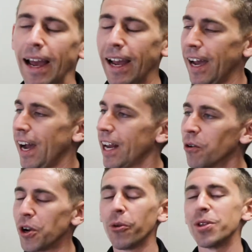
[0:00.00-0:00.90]
I
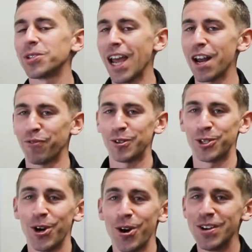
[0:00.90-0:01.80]
don't know the stat for
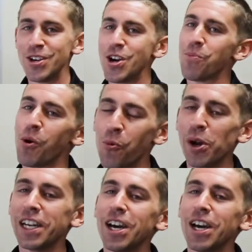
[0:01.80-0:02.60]
sure, but we